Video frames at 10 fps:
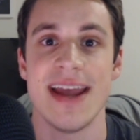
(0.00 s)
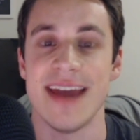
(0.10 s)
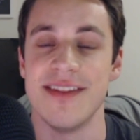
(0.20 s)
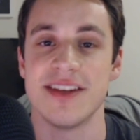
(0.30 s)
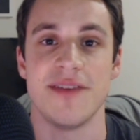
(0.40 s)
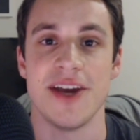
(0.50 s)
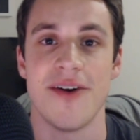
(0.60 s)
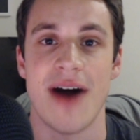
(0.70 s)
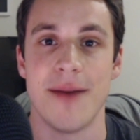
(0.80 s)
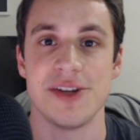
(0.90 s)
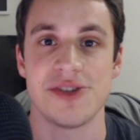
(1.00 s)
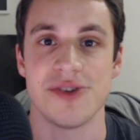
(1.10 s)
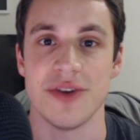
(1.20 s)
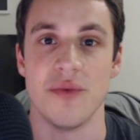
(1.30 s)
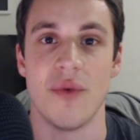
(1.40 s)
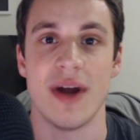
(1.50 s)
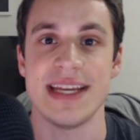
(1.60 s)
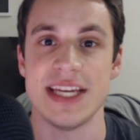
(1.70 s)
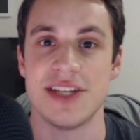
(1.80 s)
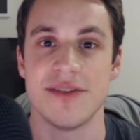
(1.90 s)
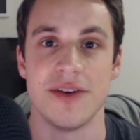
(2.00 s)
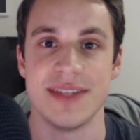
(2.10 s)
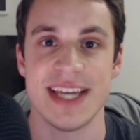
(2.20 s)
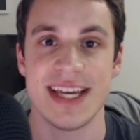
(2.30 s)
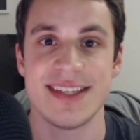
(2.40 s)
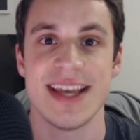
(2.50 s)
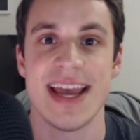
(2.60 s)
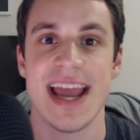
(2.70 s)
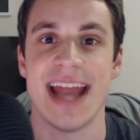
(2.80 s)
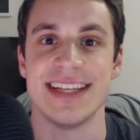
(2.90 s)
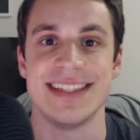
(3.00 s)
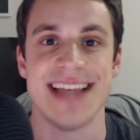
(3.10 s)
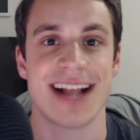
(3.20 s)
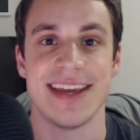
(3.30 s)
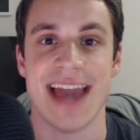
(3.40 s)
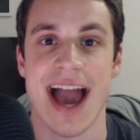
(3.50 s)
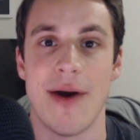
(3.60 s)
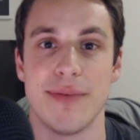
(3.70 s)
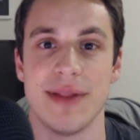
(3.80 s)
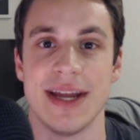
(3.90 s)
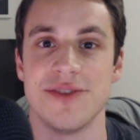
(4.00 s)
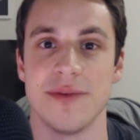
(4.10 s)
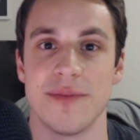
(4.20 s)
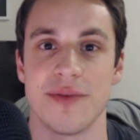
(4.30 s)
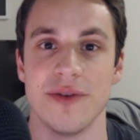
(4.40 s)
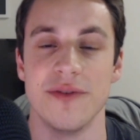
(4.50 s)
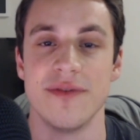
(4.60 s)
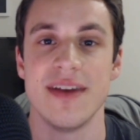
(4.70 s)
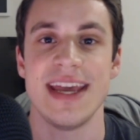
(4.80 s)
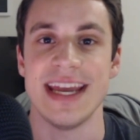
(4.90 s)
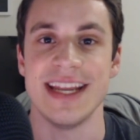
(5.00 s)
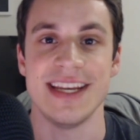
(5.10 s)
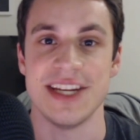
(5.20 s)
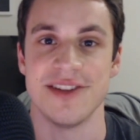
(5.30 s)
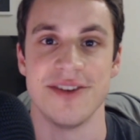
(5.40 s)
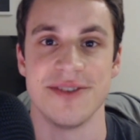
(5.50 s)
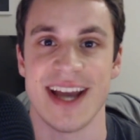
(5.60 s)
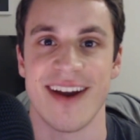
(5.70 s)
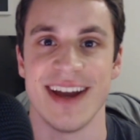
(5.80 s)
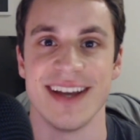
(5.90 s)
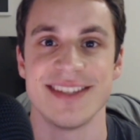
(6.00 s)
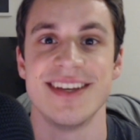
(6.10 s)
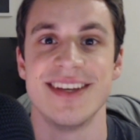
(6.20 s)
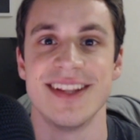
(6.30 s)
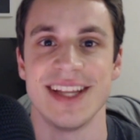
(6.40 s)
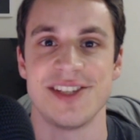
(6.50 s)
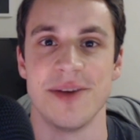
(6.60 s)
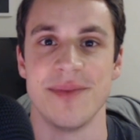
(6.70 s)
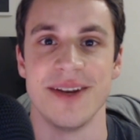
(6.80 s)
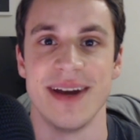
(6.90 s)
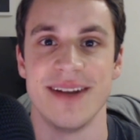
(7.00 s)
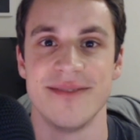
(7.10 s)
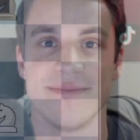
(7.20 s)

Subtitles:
In this video, I'm going to show you what each of those is and exactly how I plan to improve in each of those areas. Let's jump into it.